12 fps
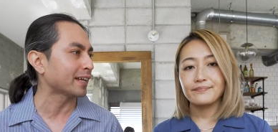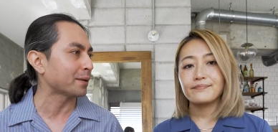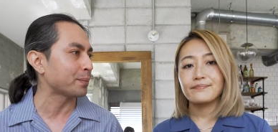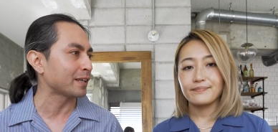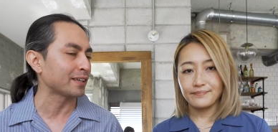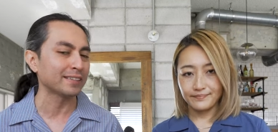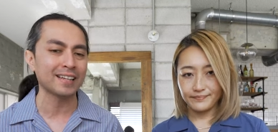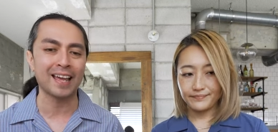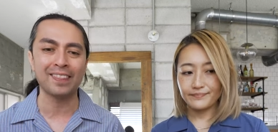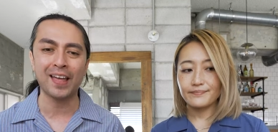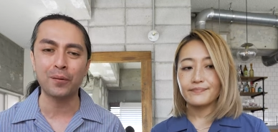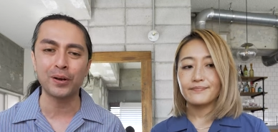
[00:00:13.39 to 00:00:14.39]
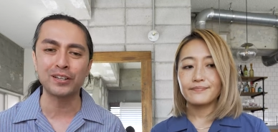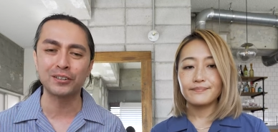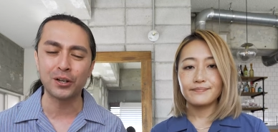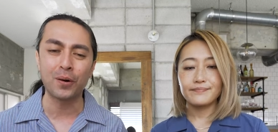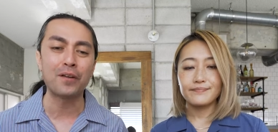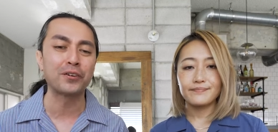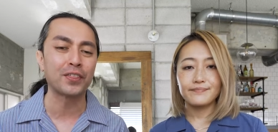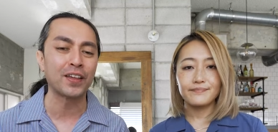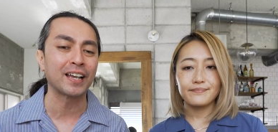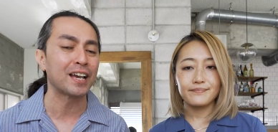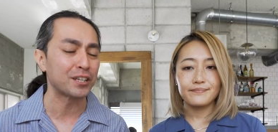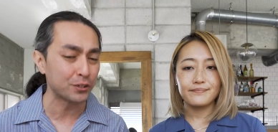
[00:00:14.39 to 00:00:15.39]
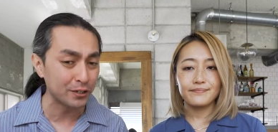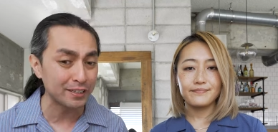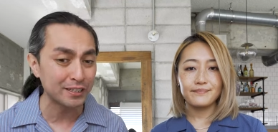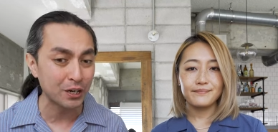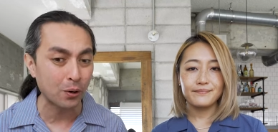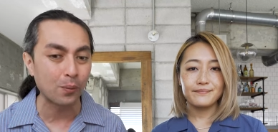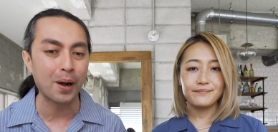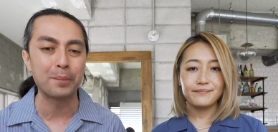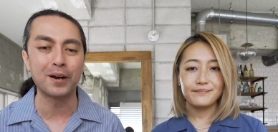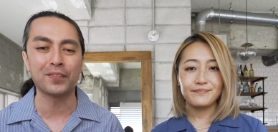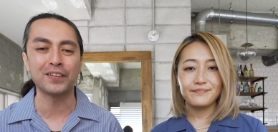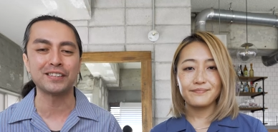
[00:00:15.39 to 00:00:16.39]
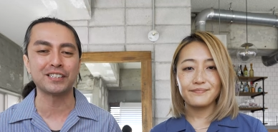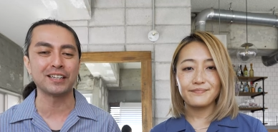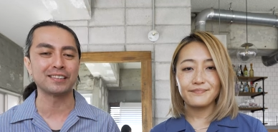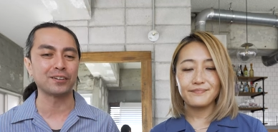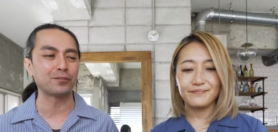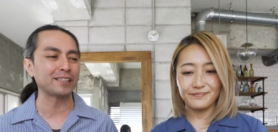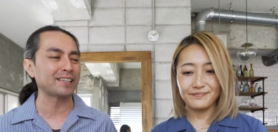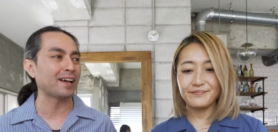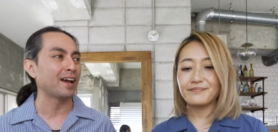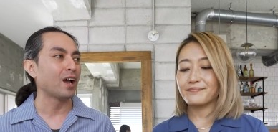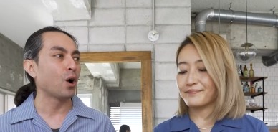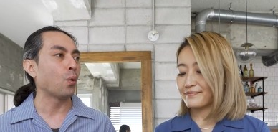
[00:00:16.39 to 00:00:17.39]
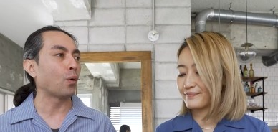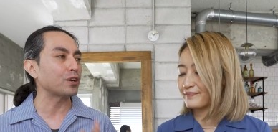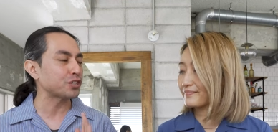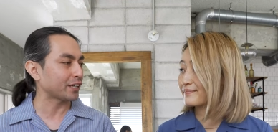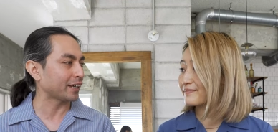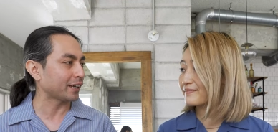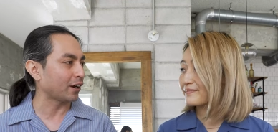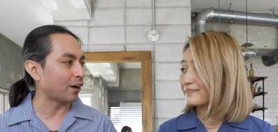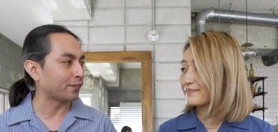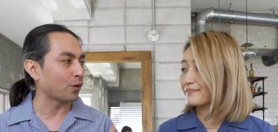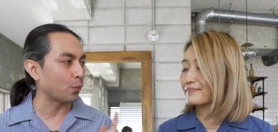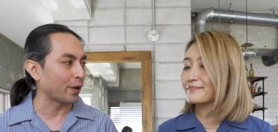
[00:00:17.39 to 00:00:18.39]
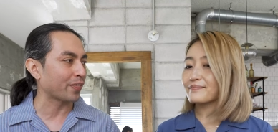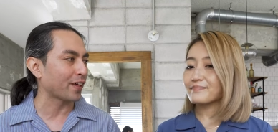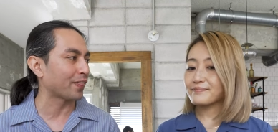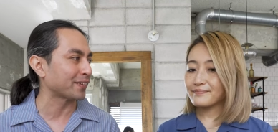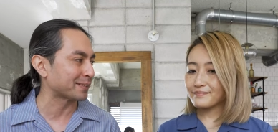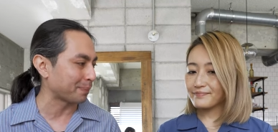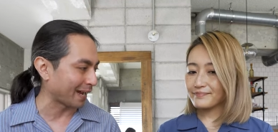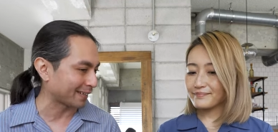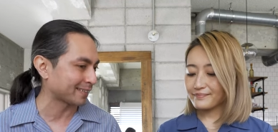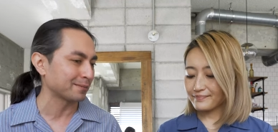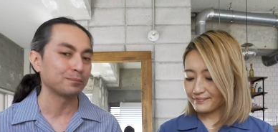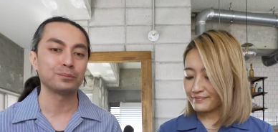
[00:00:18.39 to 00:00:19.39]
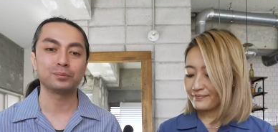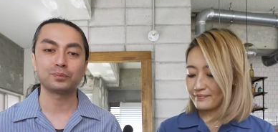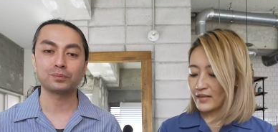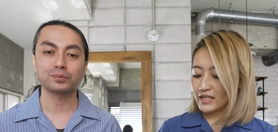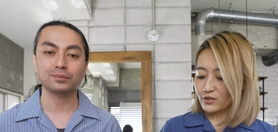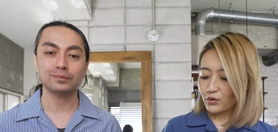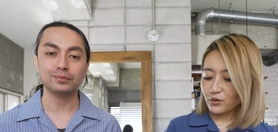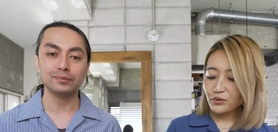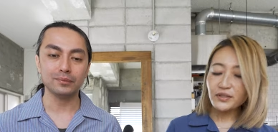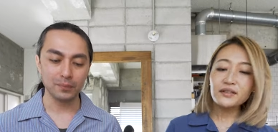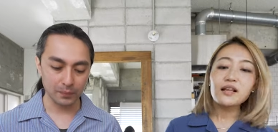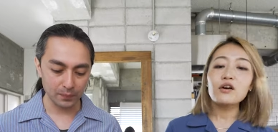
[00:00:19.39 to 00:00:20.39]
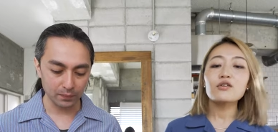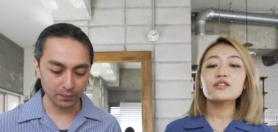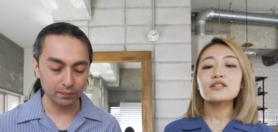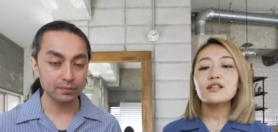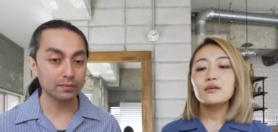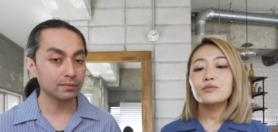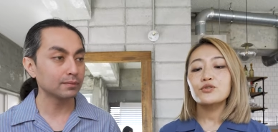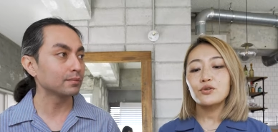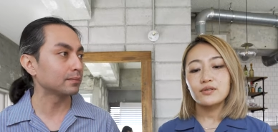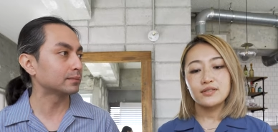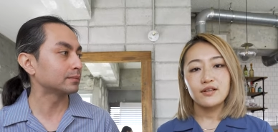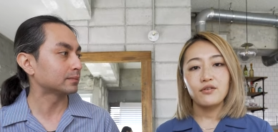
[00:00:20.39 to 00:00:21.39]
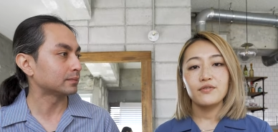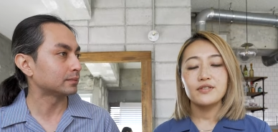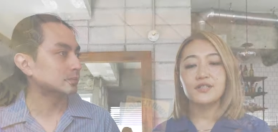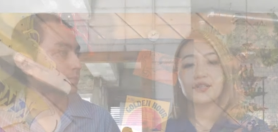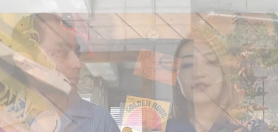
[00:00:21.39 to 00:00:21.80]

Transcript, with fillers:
Speaker 1: and opinions, and that way you'll know everything you need to know about these jeans. So Risa, why don't you kick it off with the specs?
Speaker 2: Mm-hmm. So, Golden Hour Slub Stretch Selvedge